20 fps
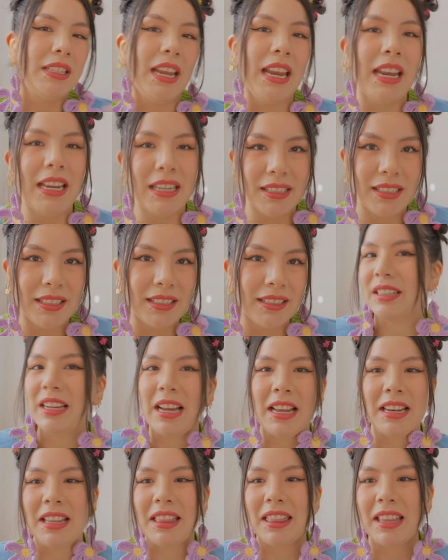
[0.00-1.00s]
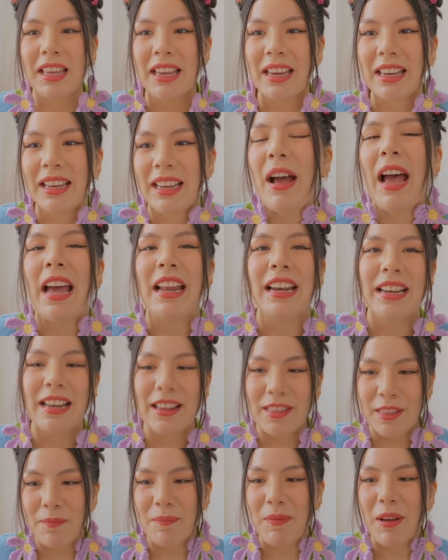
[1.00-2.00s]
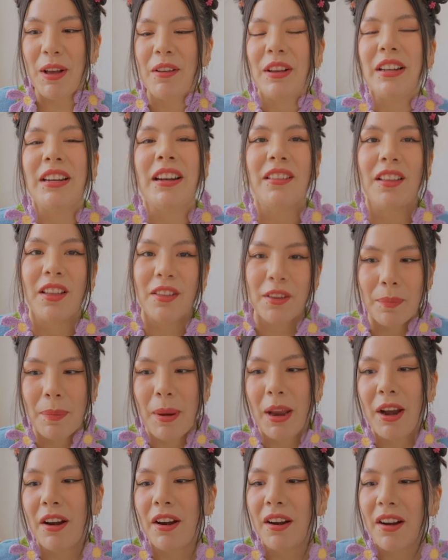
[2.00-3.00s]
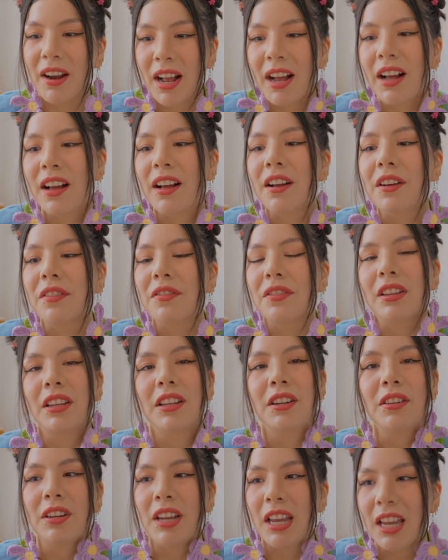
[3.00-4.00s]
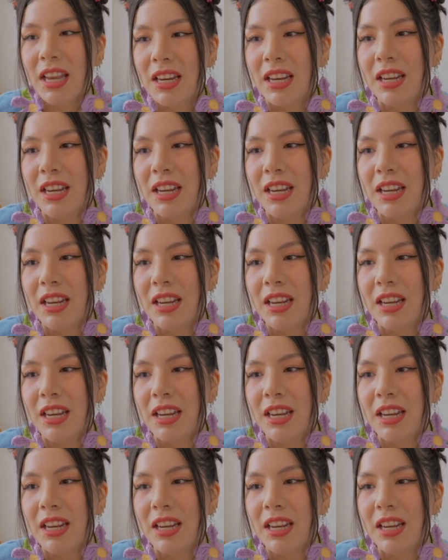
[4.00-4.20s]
date kind of thing. Added in the belt and another pair of little kitten